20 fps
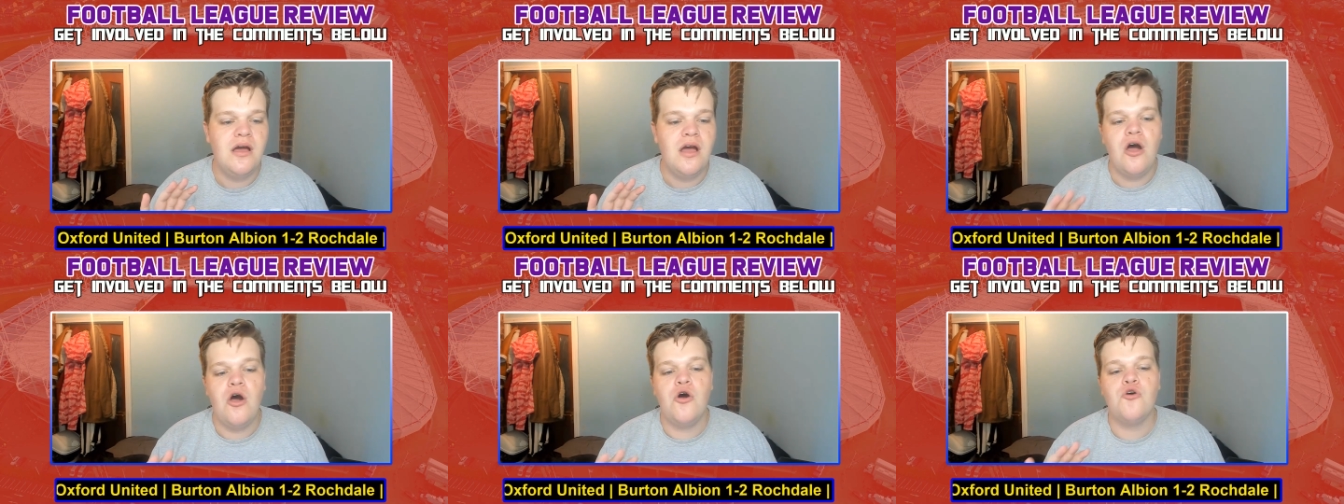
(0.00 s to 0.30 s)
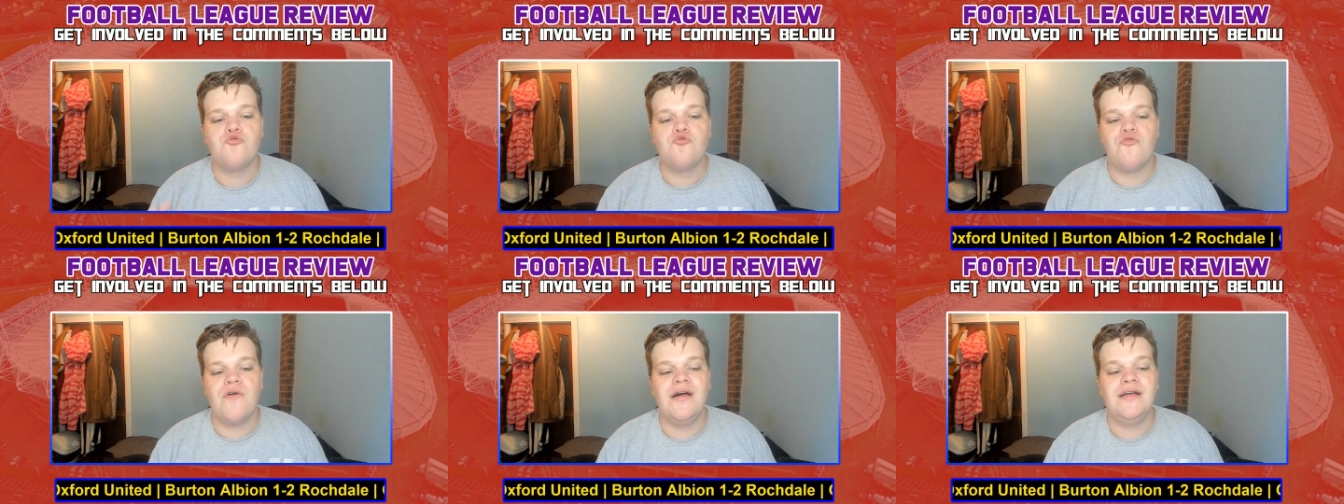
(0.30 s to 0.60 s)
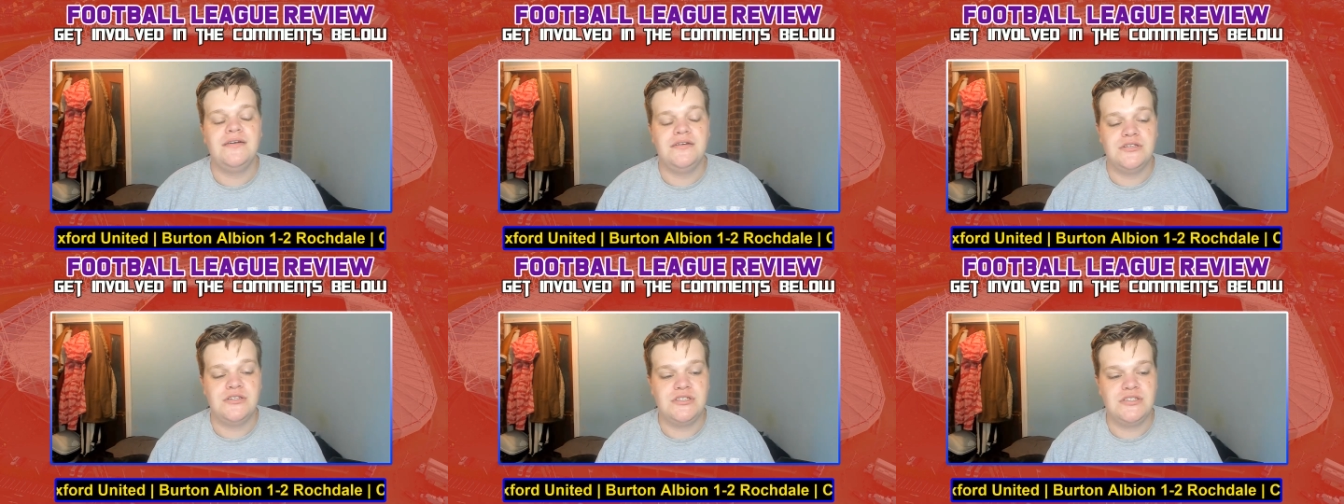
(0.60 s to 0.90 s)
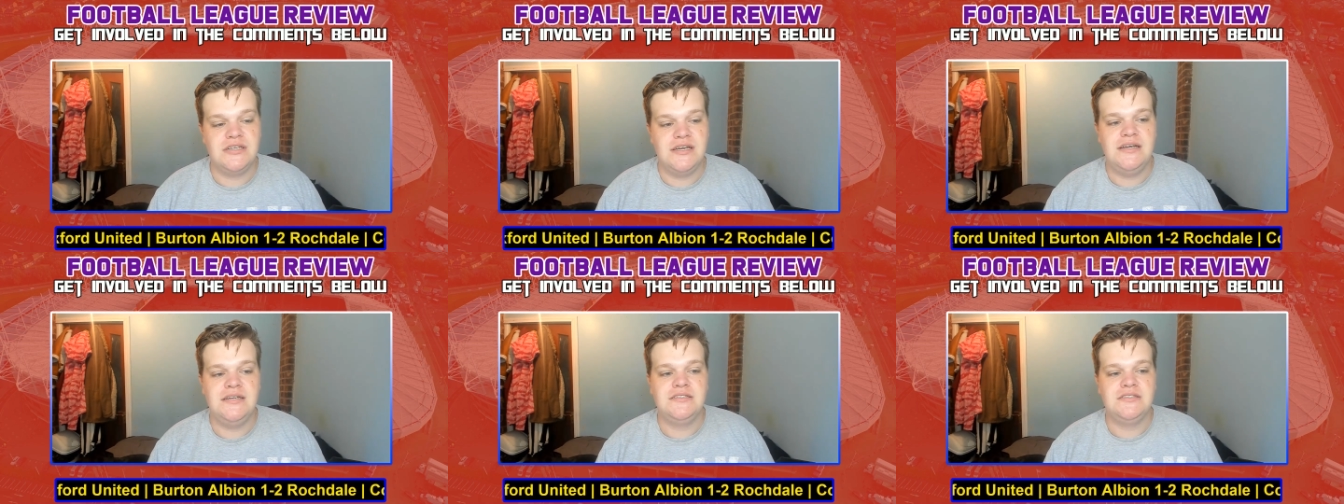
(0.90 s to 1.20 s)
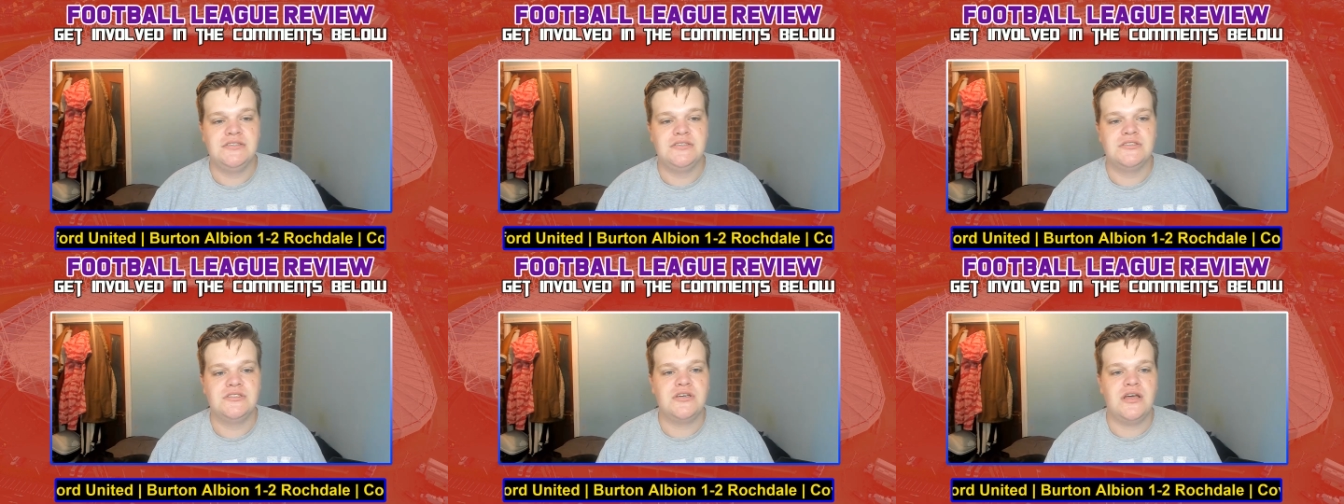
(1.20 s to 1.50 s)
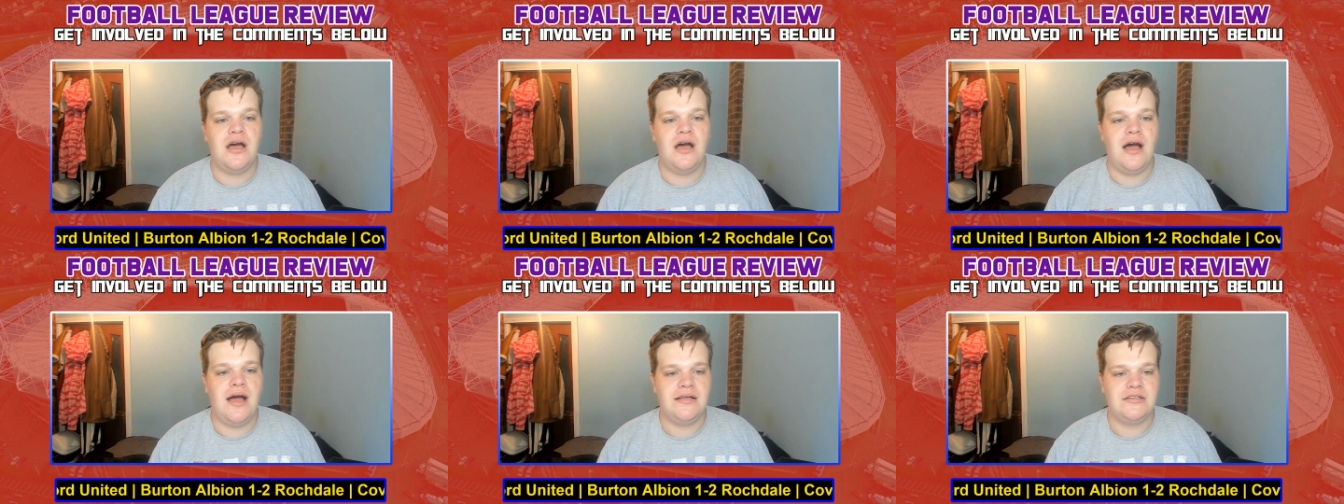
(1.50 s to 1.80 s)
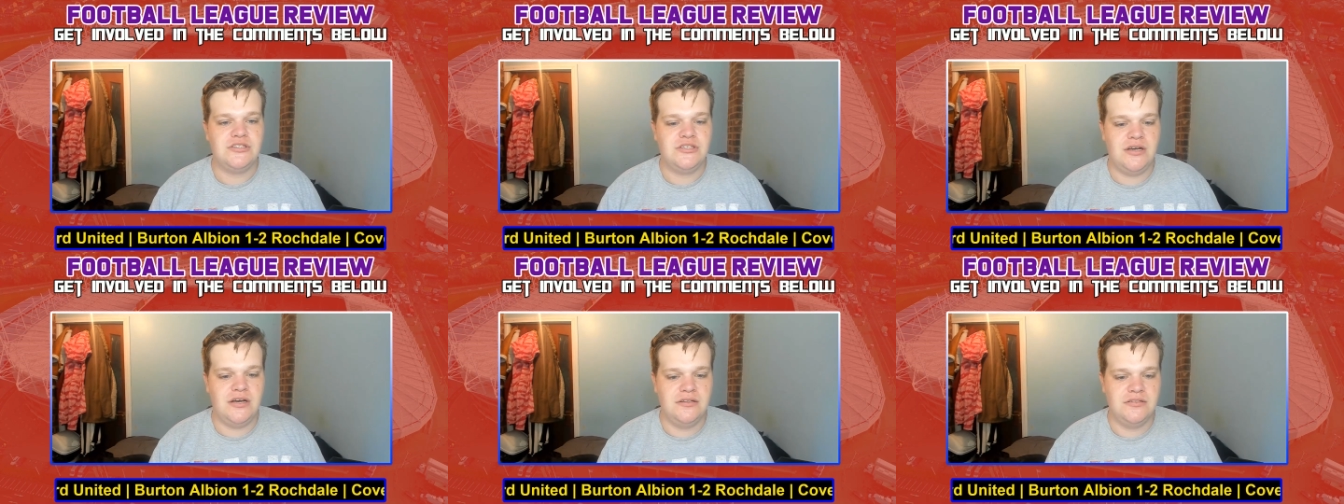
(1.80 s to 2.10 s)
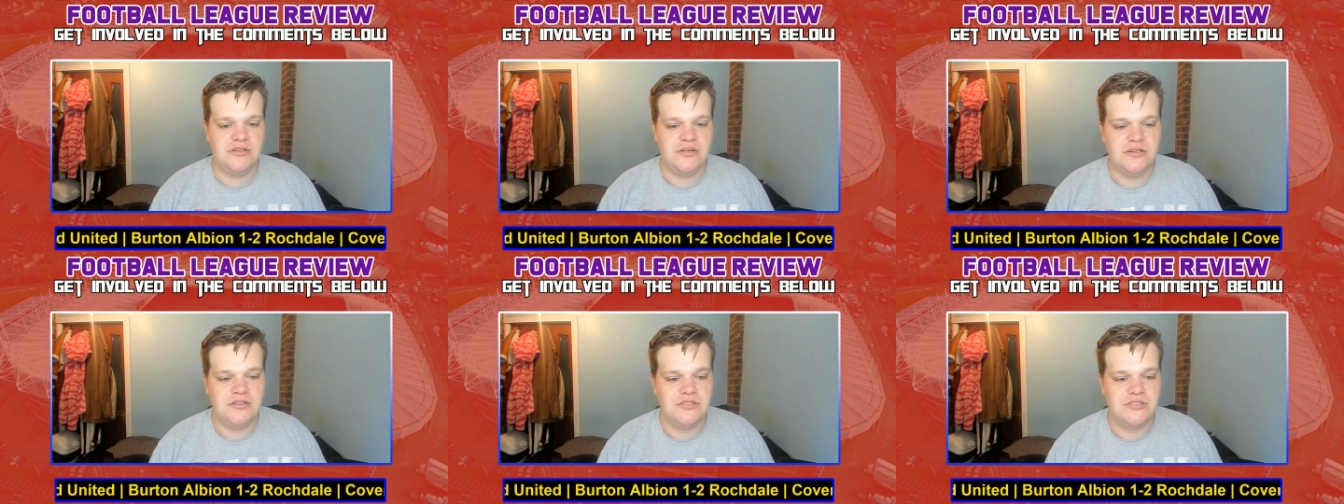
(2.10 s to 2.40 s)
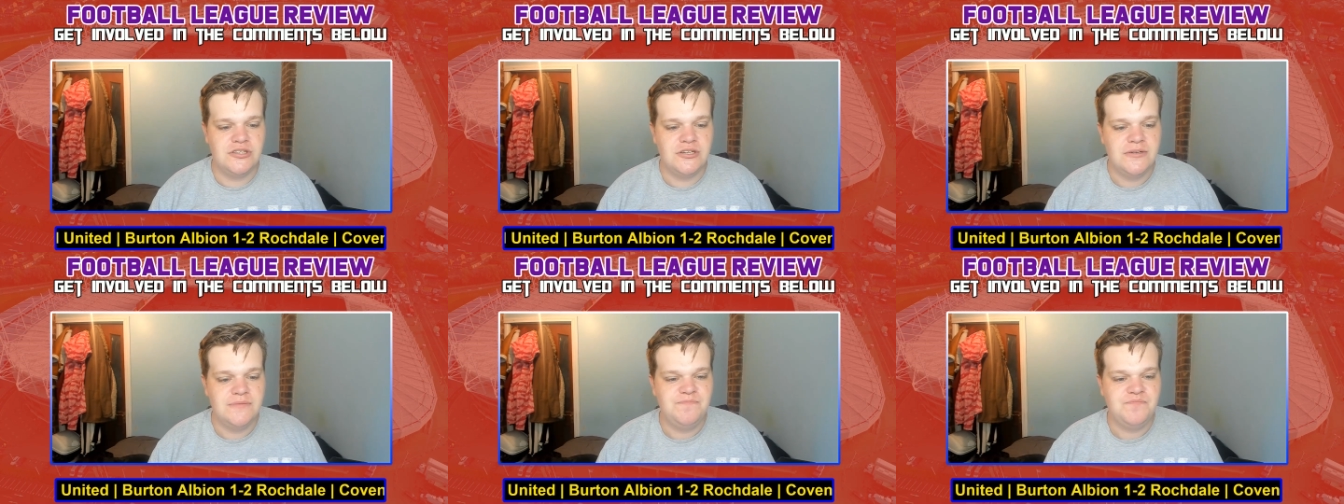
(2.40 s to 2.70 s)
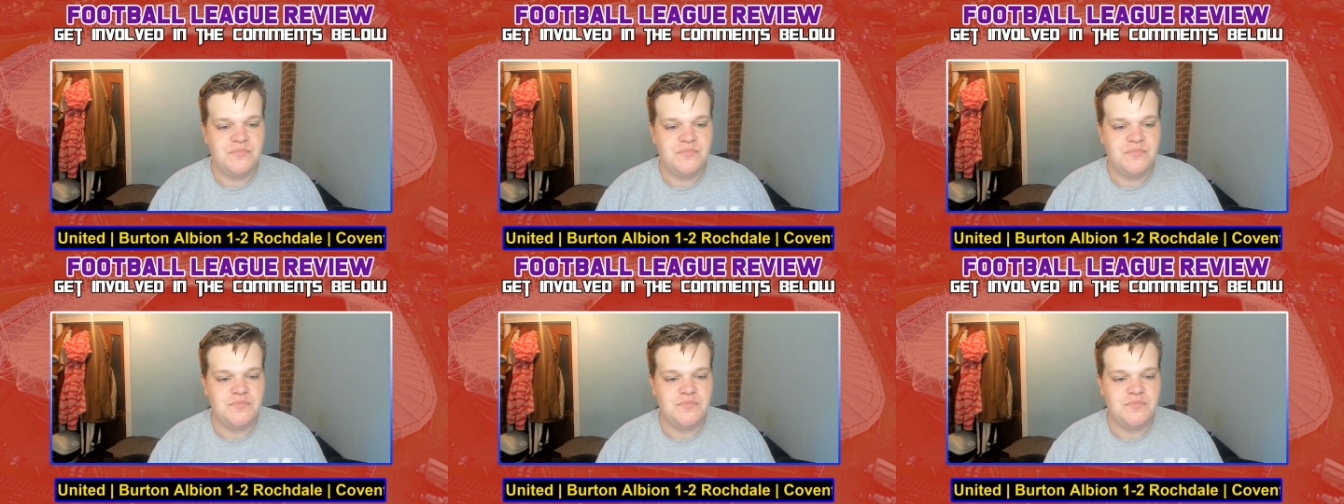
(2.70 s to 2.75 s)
horrendous seasons at Sunderland.